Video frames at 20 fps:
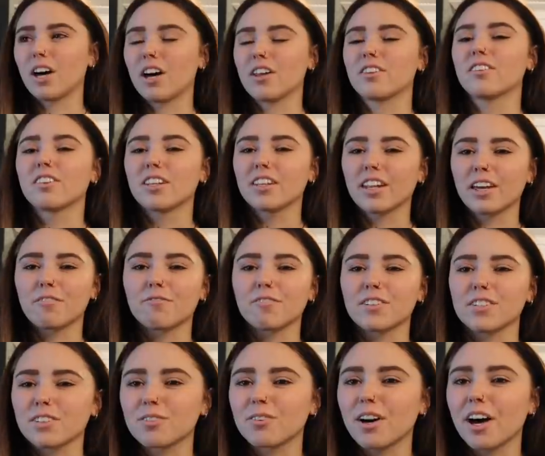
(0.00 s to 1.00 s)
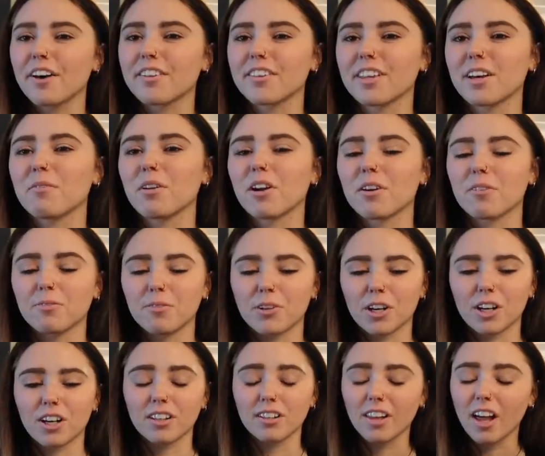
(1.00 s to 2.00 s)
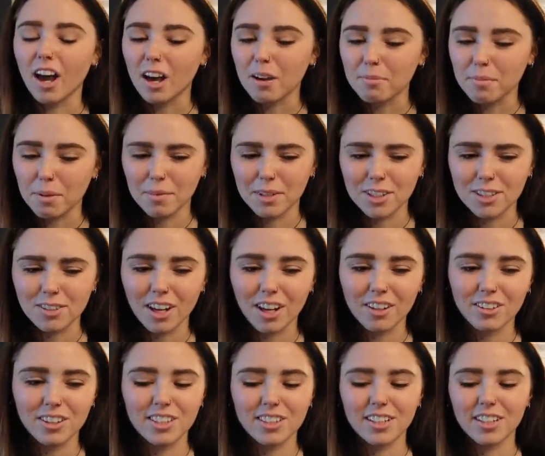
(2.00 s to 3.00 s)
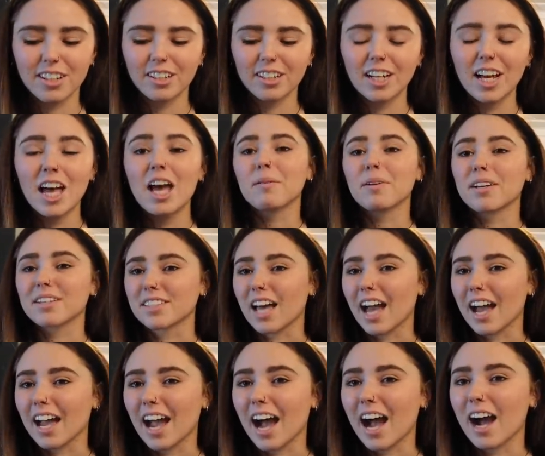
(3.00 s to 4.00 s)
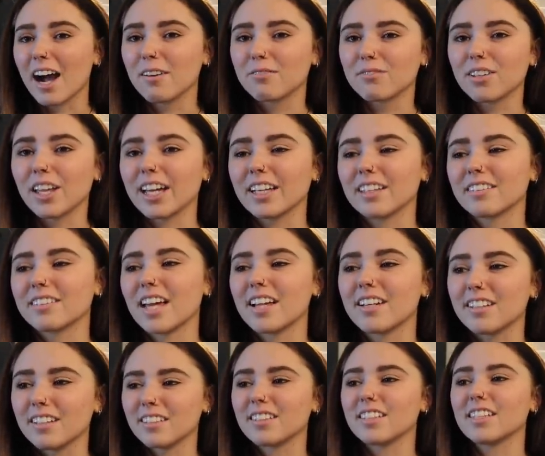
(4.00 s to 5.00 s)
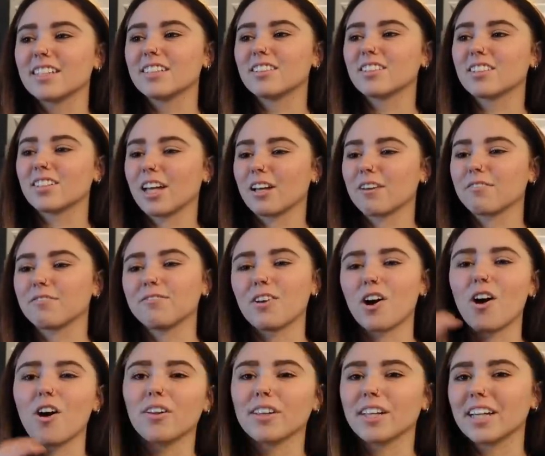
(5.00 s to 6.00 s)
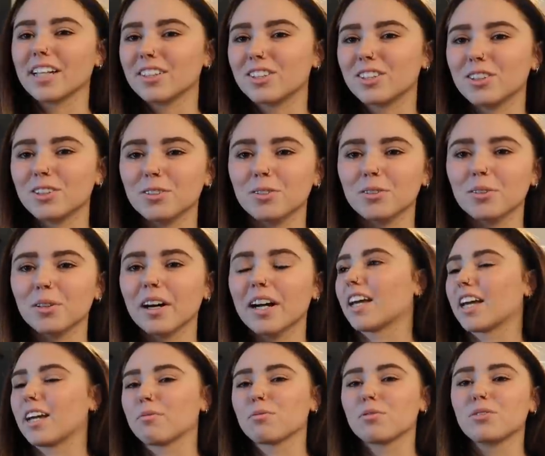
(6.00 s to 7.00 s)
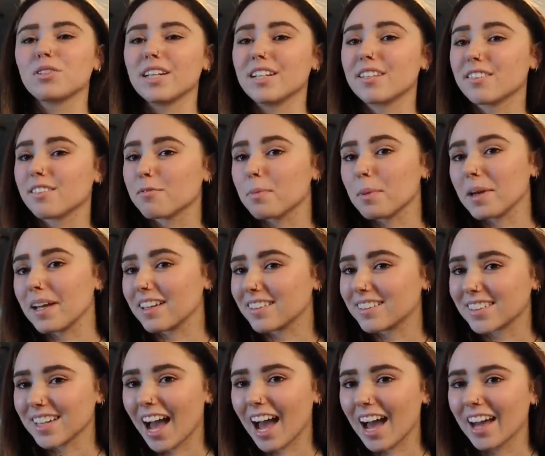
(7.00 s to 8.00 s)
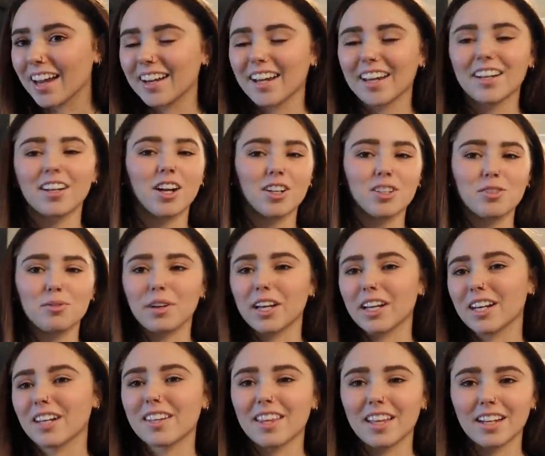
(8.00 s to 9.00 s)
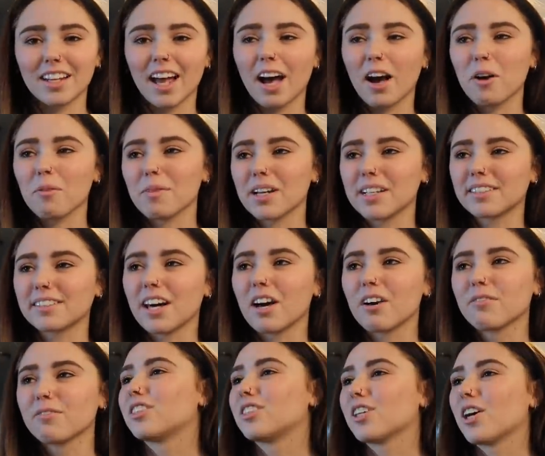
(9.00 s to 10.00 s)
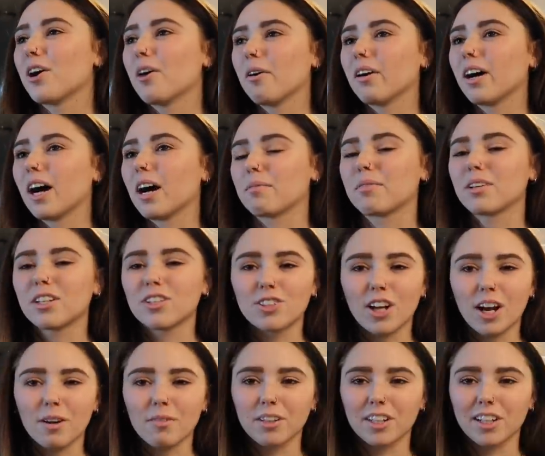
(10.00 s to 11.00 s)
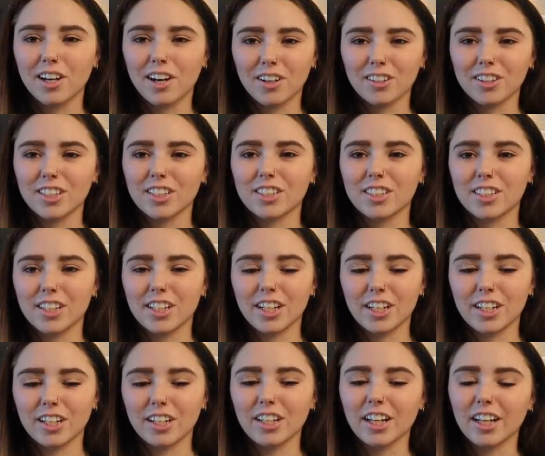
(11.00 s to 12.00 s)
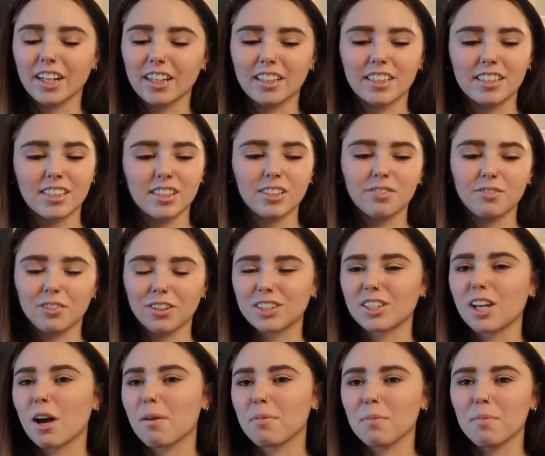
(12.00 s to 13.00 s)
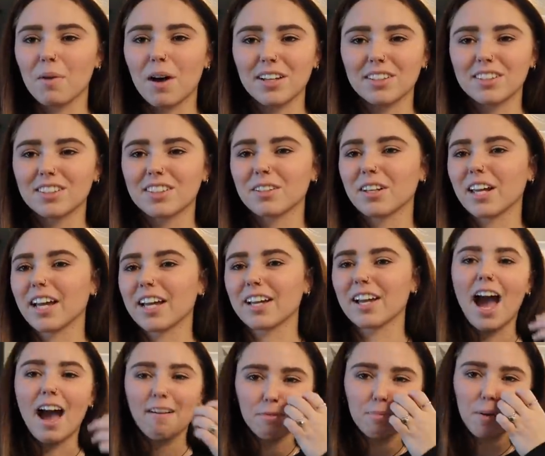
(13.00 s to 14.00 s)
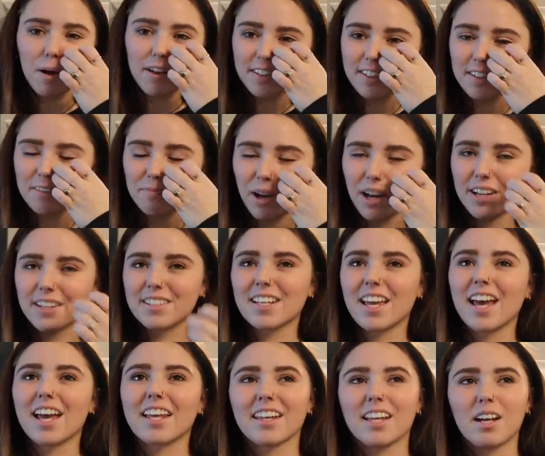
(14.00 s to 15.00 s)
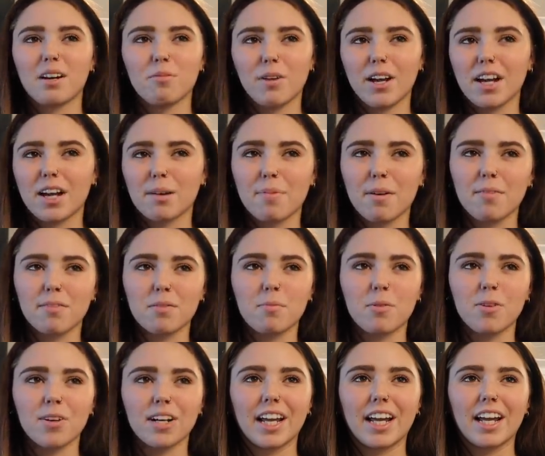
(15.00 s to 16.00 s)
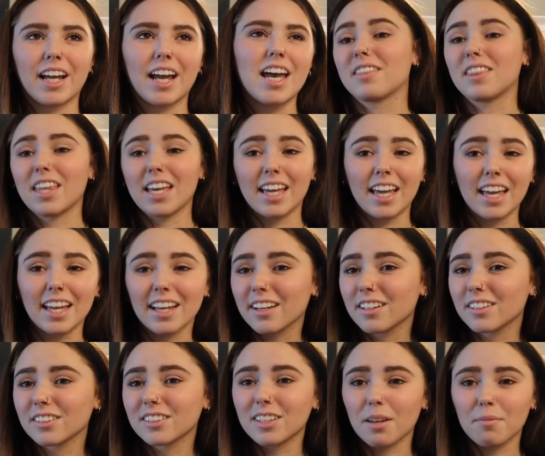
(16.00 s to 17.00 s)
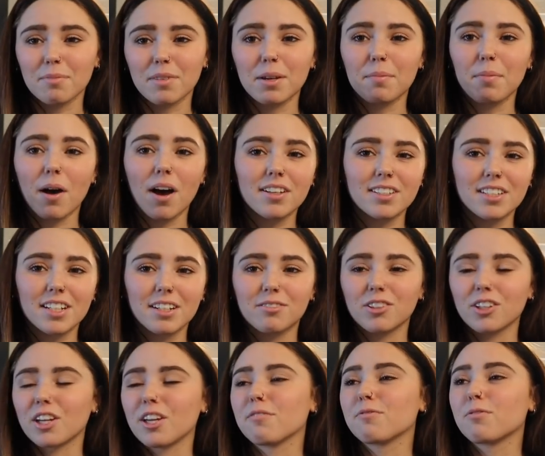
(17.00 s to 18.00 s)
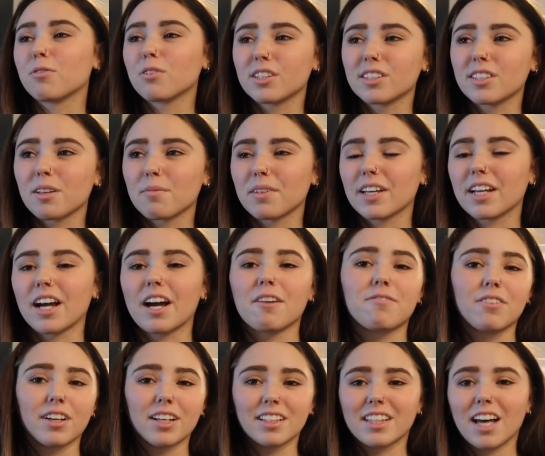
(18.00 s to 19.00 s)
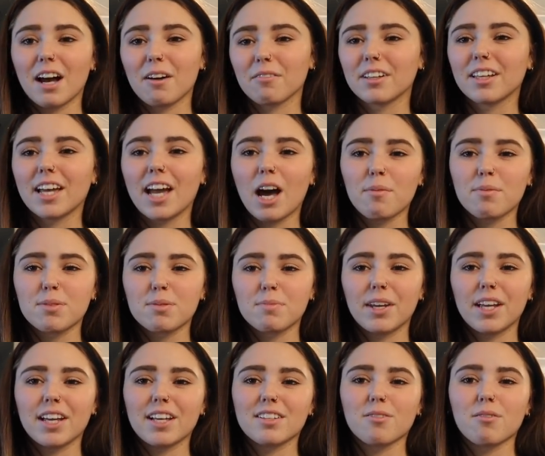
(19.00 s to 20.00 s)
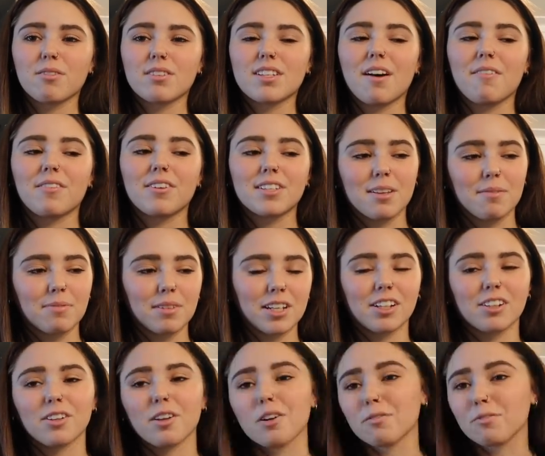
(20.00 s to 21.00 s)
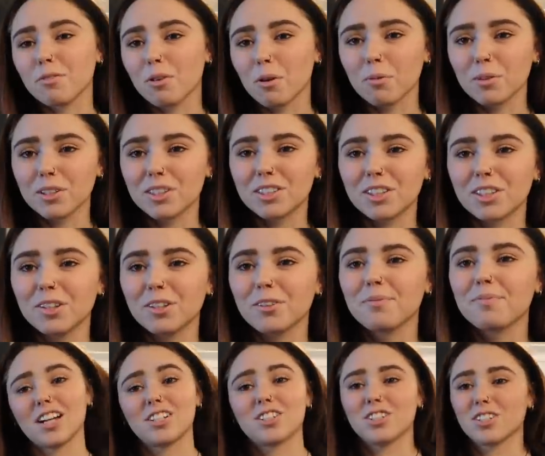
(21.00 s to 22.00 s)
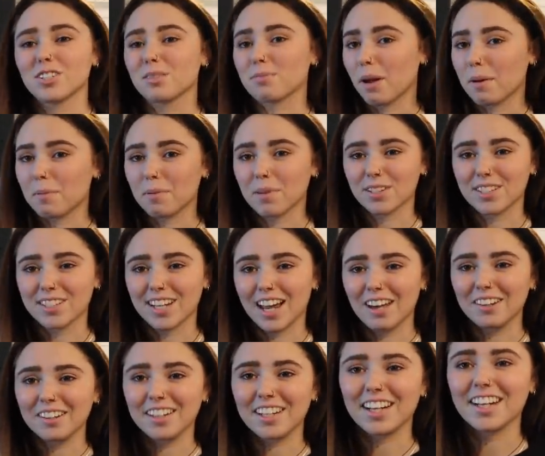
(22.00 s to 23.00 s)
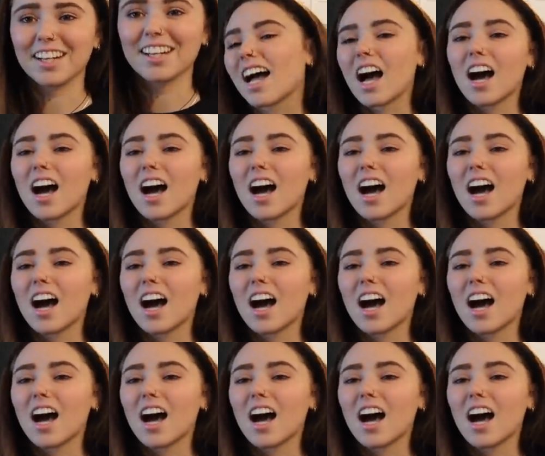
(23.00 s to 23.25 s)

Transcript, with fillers: Other than like physical health, I want to work a lot on my mental health this year because I have like tendencies to like fall into like routines of being sad and not doing anything to help myself. So I'm going to try really hard this year, at least these first couple months to like have a positive mindset and like wake up every morning thinking something positive, looking forward to something. I feel like that really helps me is always having something to look forward to. That's just my personality.